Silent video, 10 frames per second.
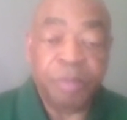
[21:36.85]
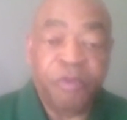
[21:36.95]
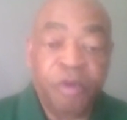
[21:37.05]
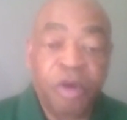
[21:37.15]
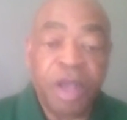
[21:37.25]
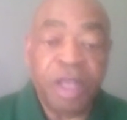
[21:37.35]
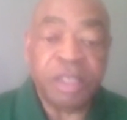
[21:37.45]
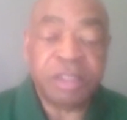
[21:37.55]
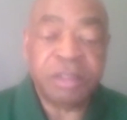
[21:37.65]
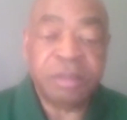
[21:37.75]
for
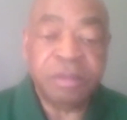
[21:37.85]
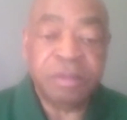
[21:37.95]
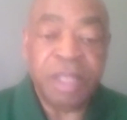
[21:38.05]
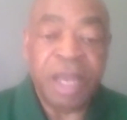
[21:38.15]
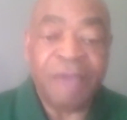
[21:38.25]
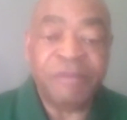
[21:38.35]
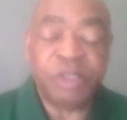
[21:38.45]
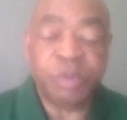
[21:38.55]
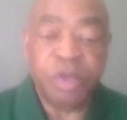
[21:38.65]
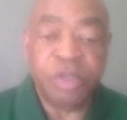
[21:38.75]
us that I've
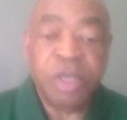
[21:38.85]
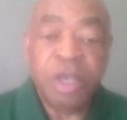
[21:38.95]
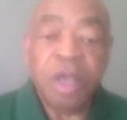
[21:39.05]
experienced